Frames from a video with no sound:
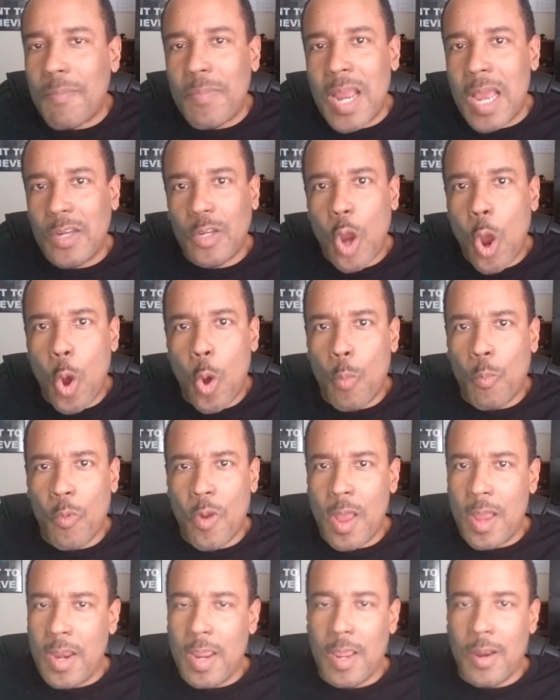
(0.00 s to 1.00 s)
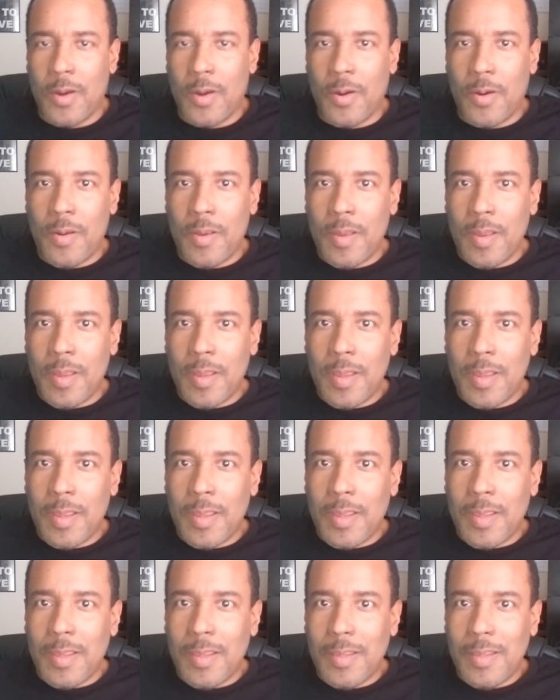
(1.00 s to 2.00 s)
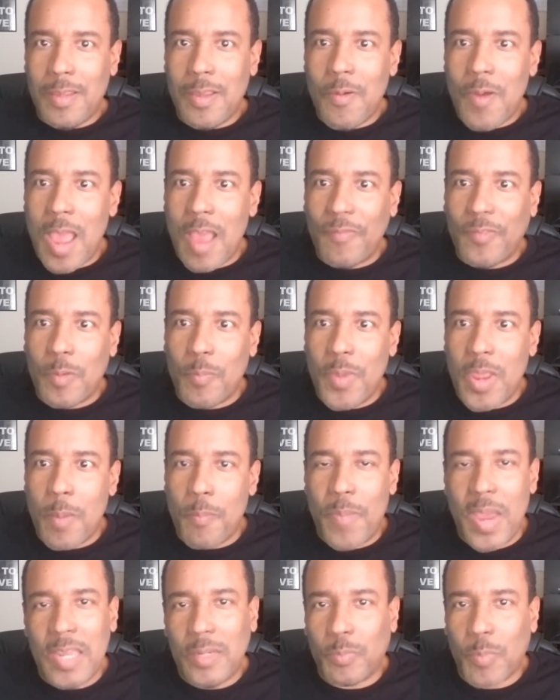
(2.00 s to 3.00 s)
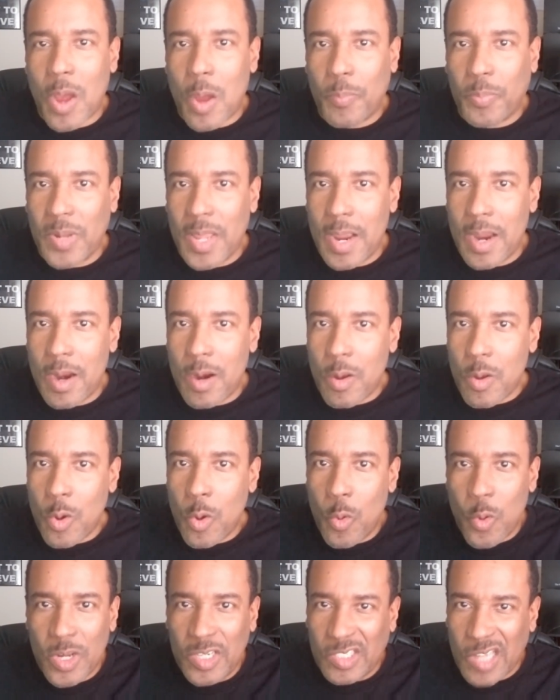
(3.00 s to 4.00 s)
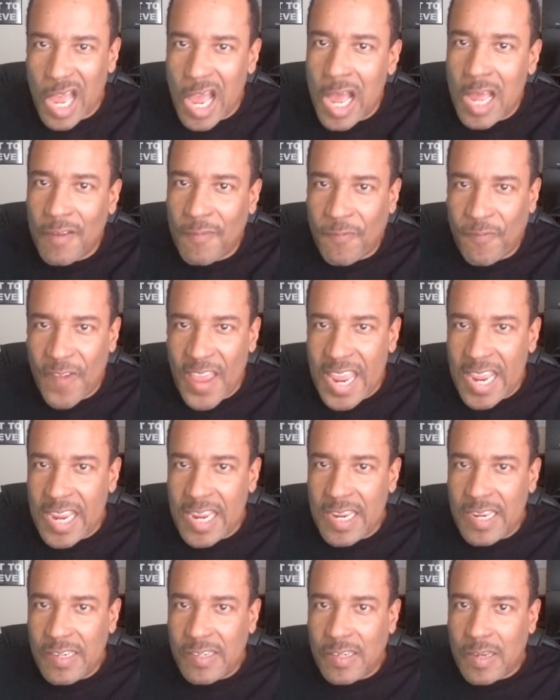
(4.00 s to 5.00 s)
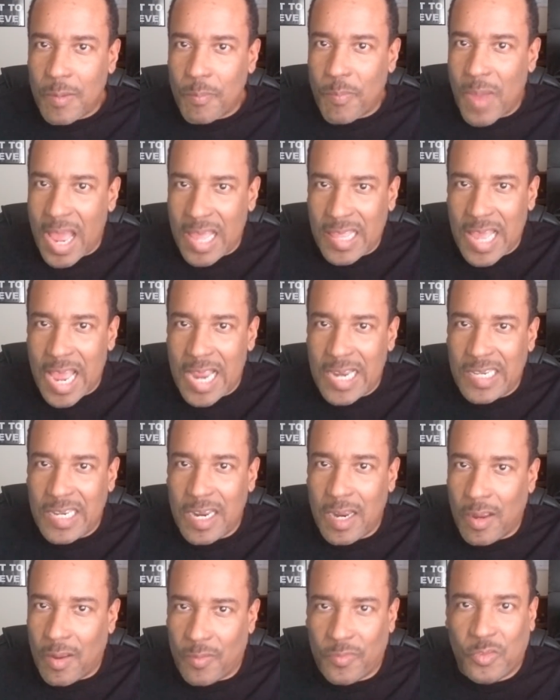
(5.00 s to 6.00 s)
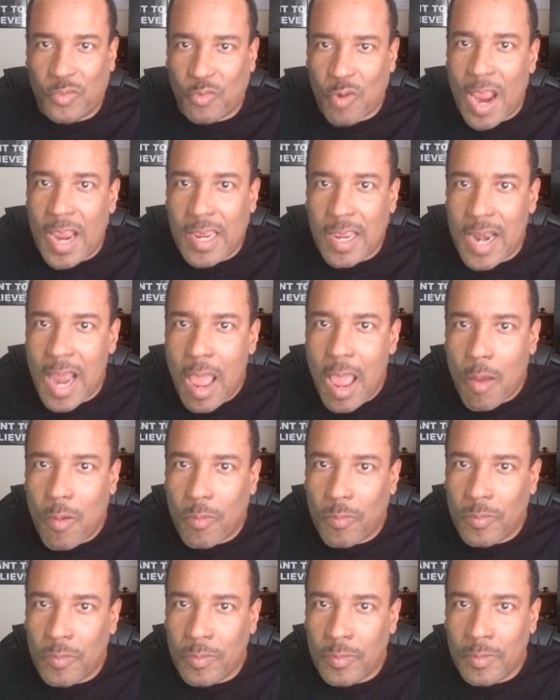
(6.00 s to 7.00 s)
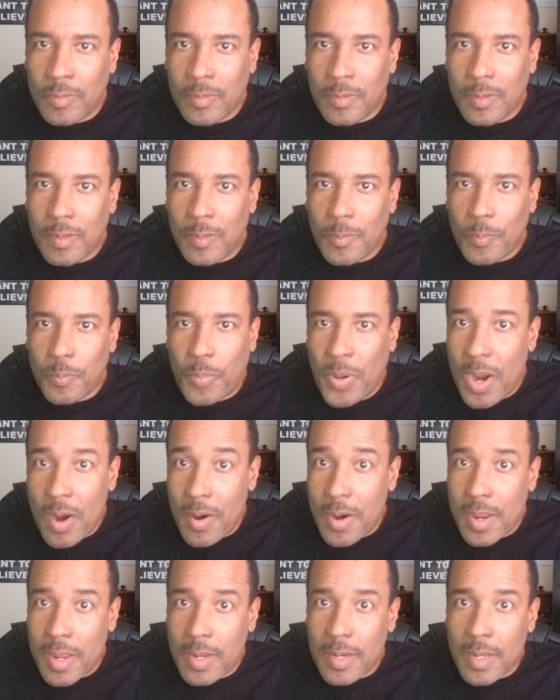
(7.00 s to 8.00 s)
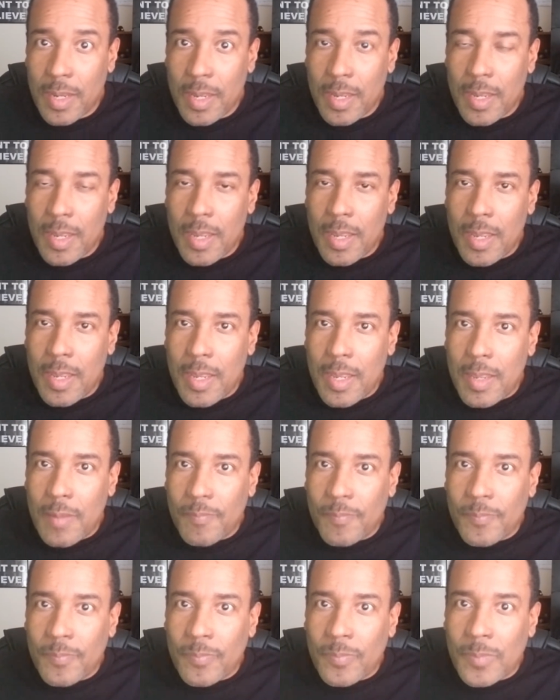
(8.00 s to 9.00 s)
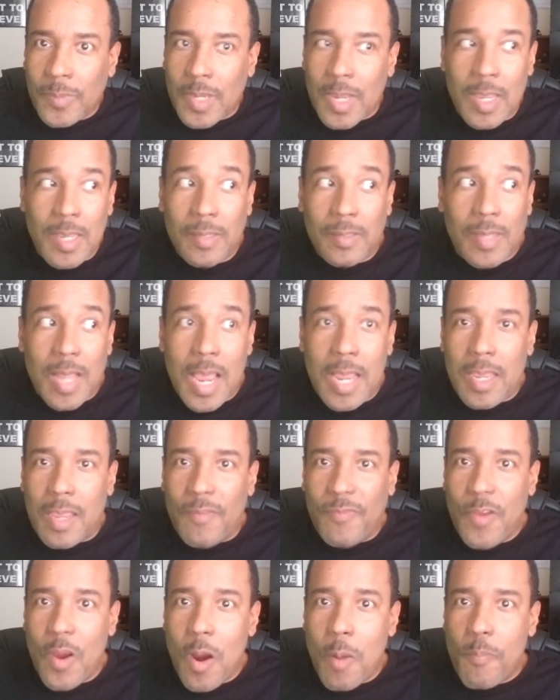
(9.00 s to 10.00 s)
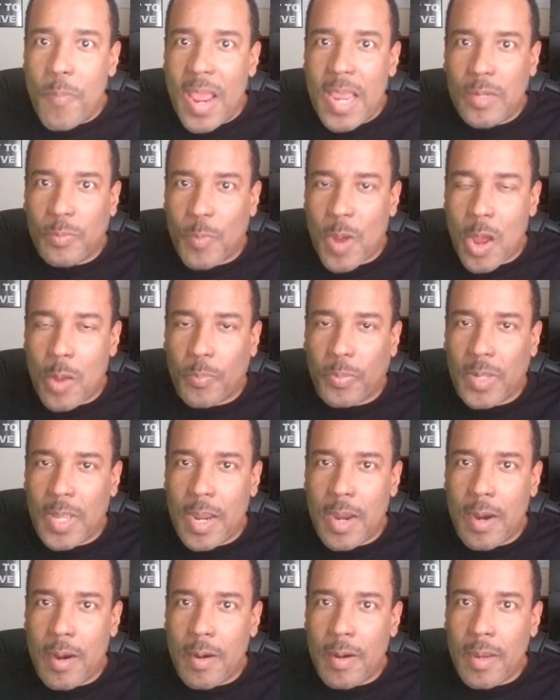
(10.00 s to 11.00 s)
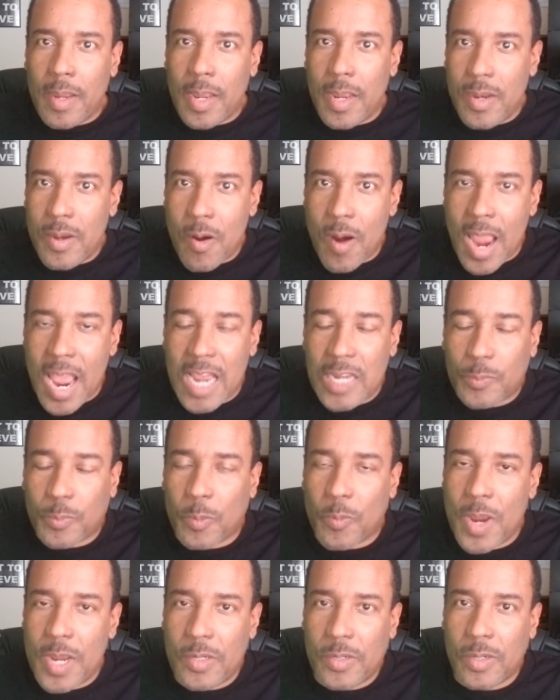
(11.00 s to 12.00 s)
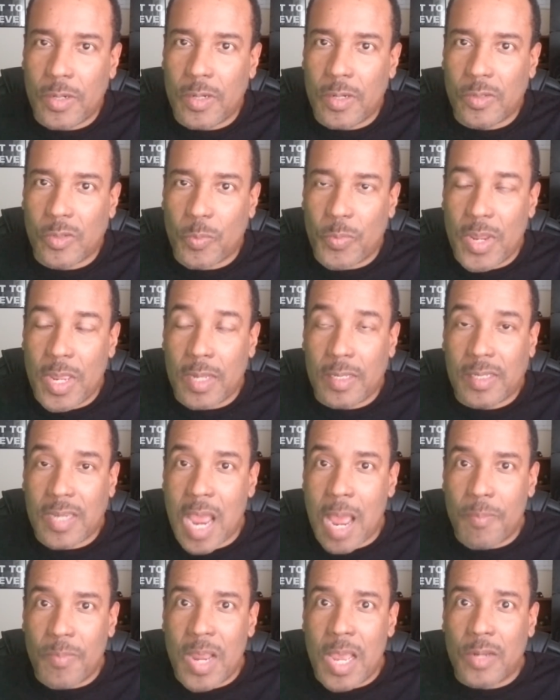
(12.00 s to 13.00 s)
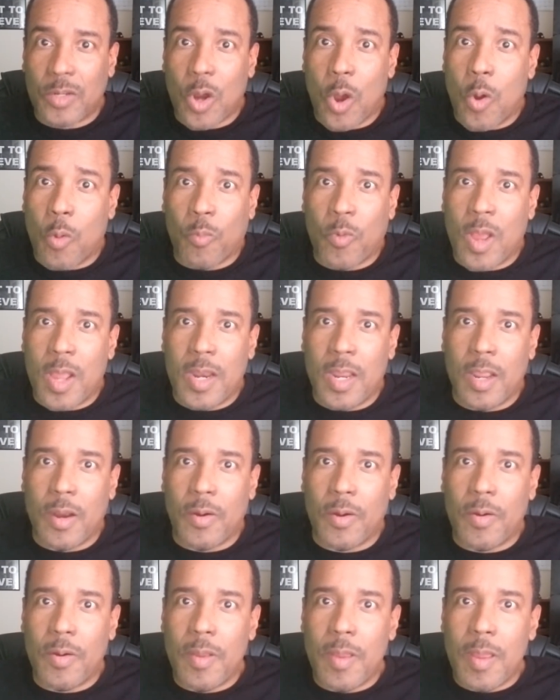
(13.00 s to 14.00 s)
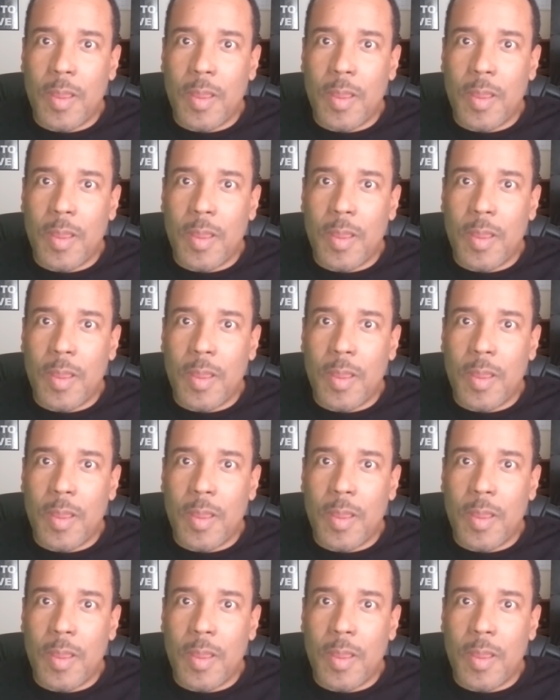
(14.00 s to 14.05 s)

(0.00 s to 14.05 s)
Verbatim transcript: notch home run hitter, you have to be a baseball player who is unfazed by the idea of striking out. Period. It's like if you're a baseball player and your aspiration is to be a top notch home run hitter,